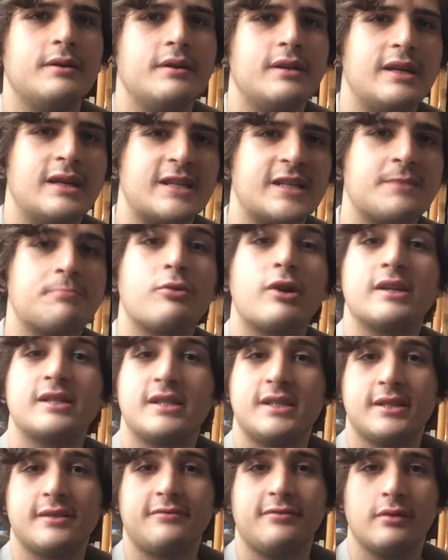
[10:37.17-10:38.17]

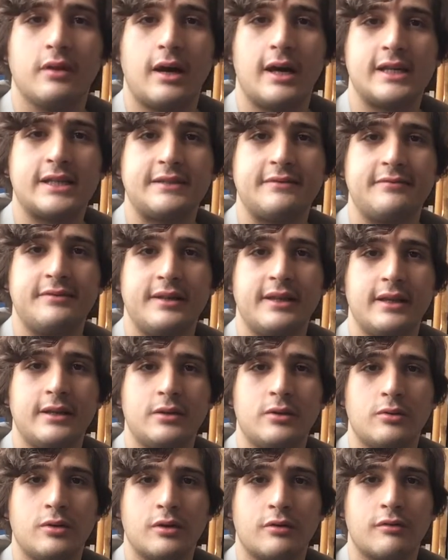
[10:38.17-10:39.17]
expresses a philosophy they
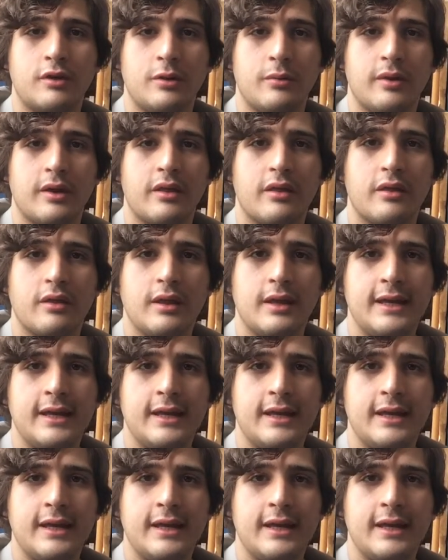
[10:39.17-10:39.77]
don't agree with.